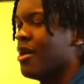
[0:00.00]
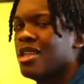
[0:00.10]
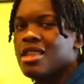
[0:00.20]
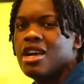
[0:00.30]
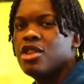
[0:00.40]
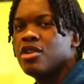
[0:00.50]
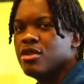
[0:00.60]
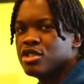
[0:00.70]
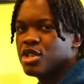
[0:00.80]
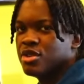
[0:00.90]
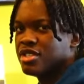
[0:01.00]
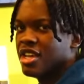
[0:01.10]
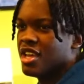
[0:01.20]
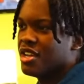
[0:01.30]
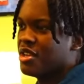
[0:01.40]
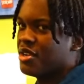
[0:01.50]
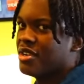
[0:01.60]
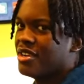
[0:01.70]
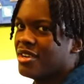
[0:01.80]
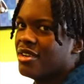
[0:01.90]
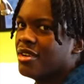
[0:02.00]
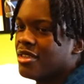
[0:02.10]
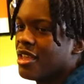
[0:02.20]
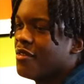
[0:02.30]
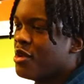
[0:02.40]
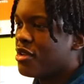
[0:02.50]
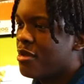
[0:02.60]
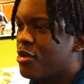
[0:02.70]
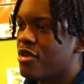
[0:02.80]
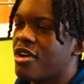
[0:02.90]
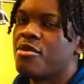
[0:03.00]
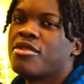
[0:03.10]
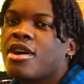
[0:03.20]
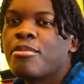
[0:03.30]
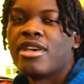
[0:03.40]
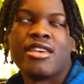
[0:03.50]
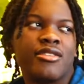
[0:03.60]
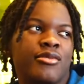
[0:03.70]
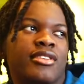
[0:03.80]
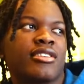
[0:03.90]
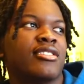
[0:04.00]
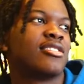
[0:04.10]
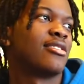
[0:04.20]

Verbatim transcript: Why did I know they was gonna say that though? Like, they do give me what I want. I'm paying you, nigga.